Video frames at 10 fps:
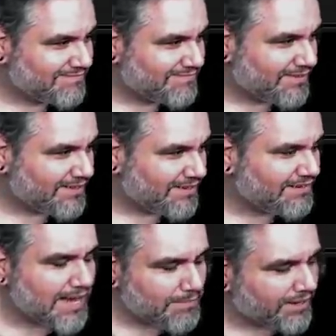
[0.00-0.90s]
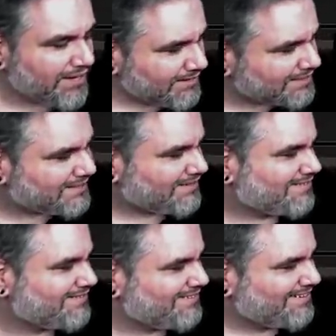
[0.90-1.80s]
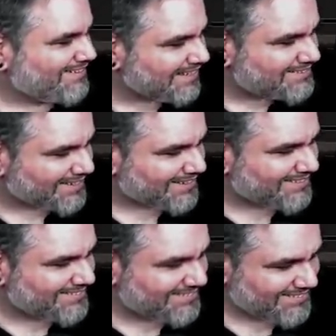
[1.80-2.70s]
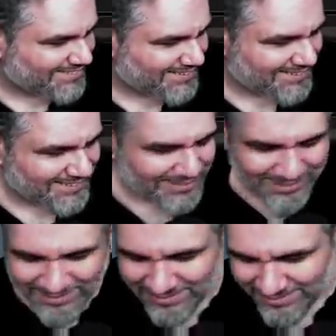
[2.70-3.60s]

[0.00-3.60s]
oh, hey, okay, buddy, we're listen, goofy and oh, listen. It's it serves a